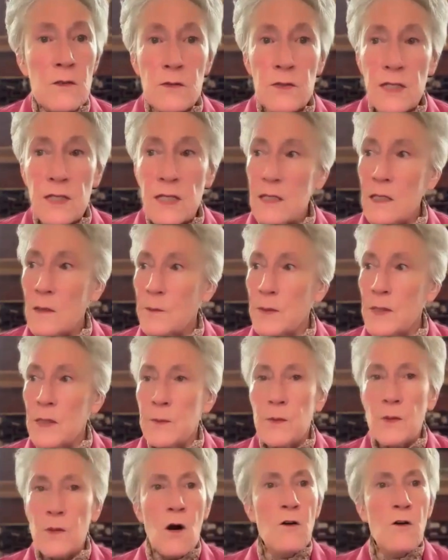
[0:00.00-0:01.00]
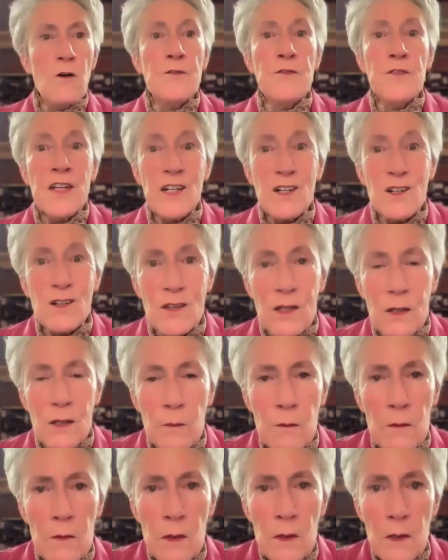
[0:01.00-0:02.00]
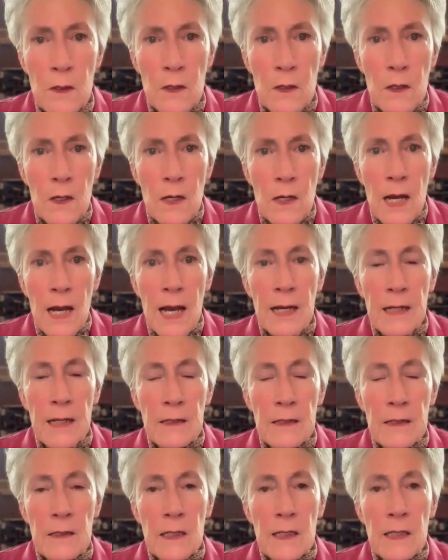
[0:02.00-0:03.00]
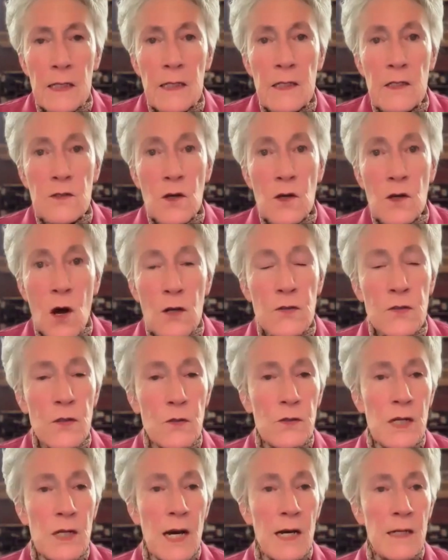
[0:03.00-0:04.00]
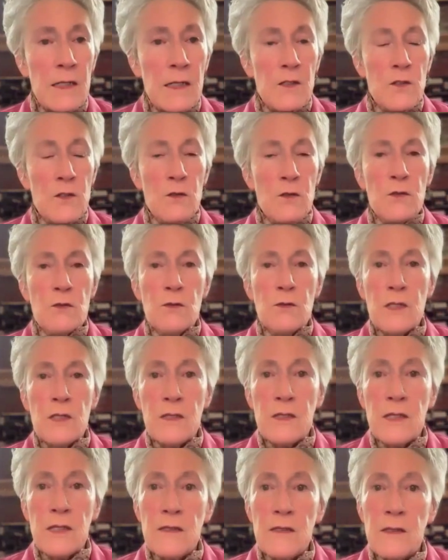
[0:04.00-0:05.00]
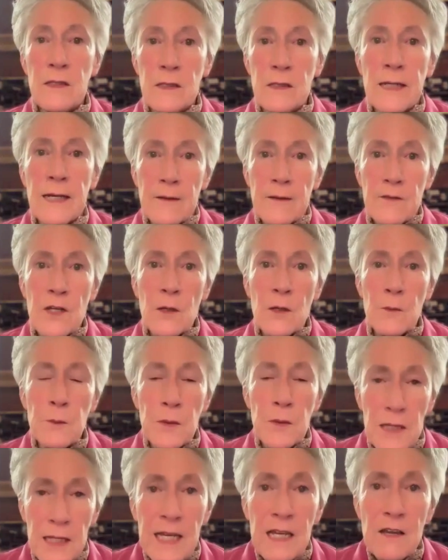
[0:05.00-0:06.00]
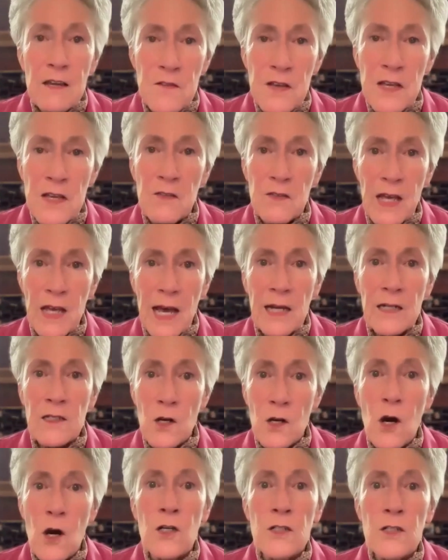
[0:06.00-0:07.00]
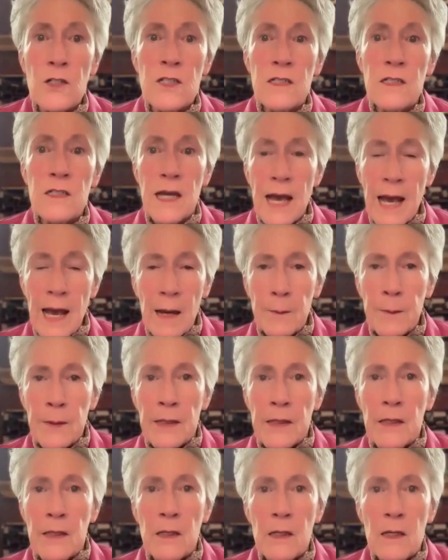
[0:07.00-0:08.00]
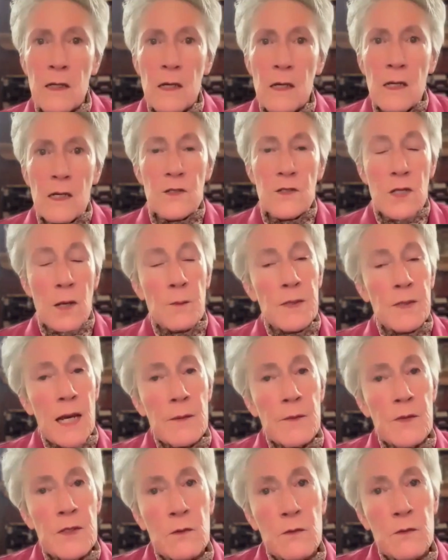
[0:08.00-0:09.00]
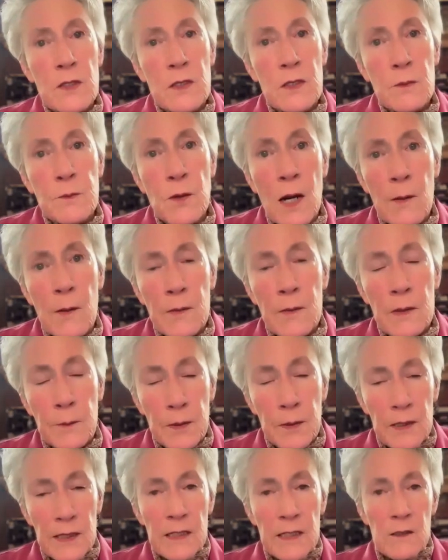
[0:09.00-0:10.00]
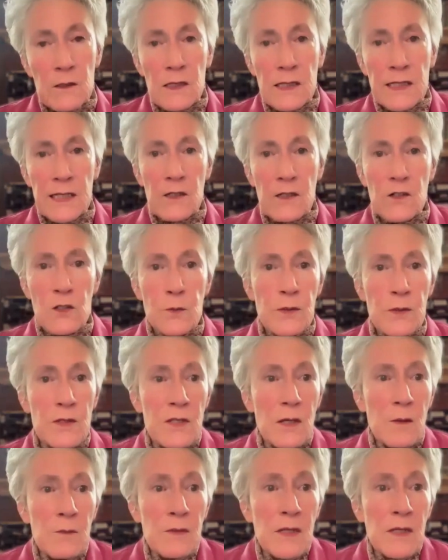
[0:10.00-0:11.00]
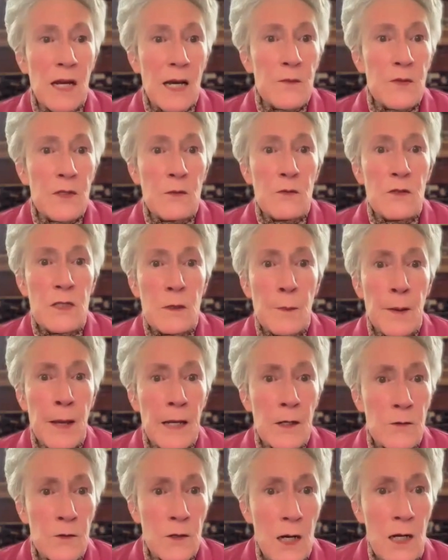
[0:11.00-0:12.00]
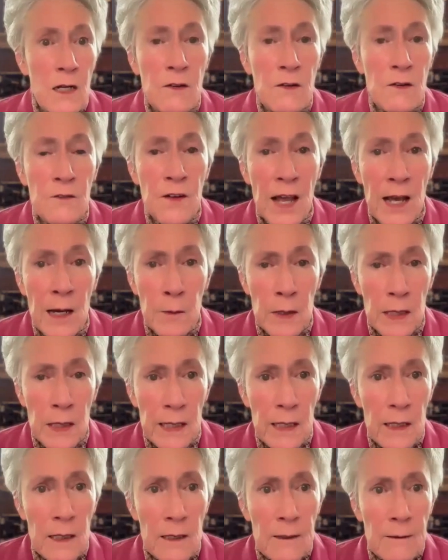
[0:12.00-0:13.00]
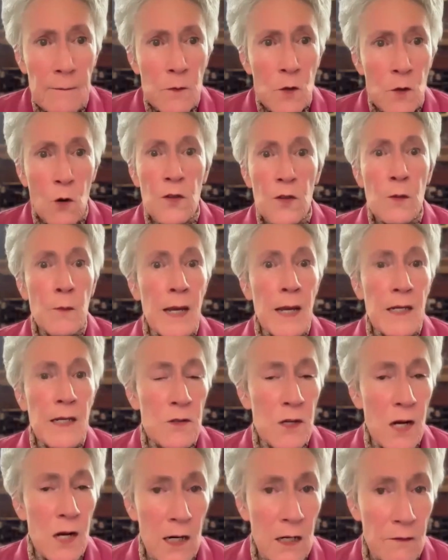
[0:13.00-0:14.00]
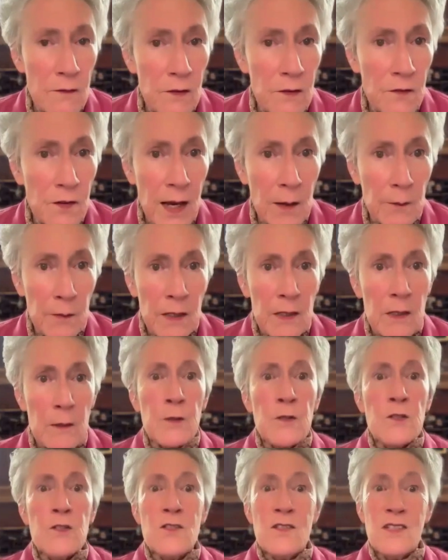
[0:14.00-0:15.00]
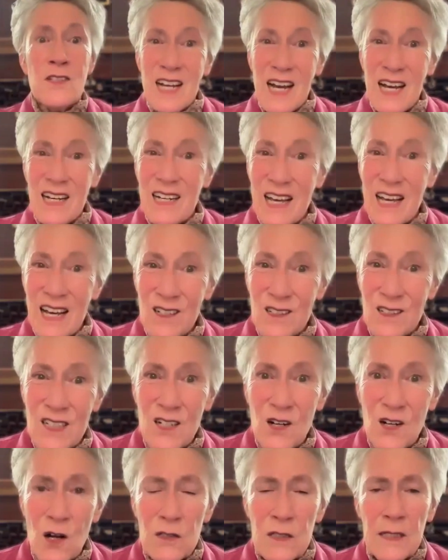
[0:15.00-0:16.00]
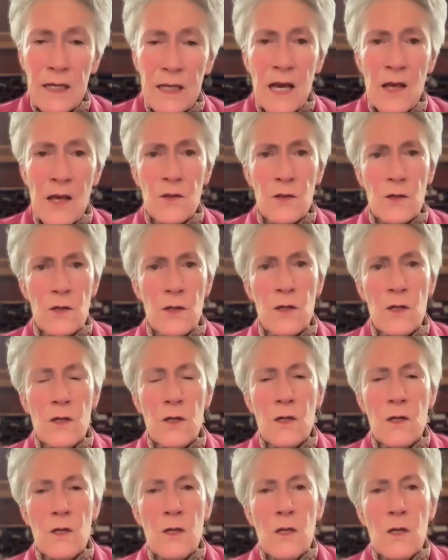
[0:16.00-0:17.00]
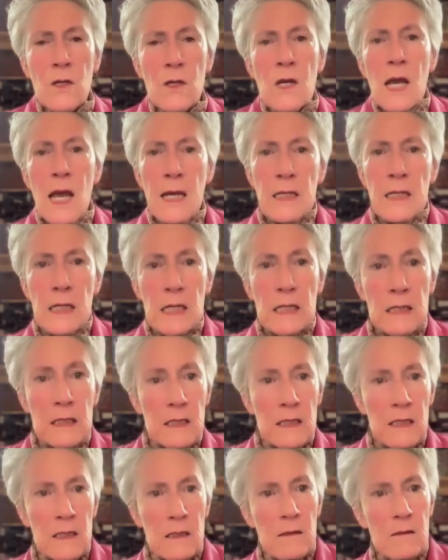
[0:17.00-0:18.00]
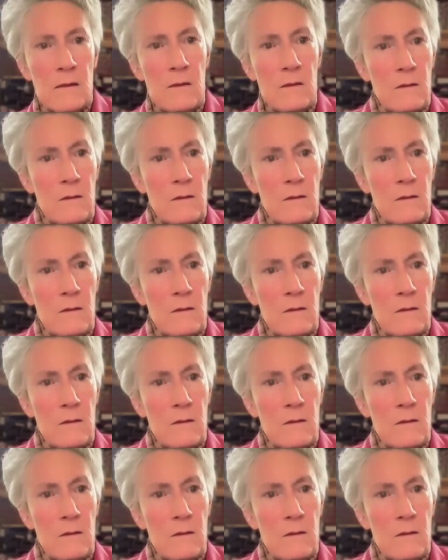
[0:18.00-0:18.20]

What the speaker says: to see that people all feared them. And it is also not unusual to think that their belief in that caused it to happen. Sometimes it was prominent political leaders, but sometimes it was the patriarch of a family or the matriarch of a family, the person that kind of held it all together. And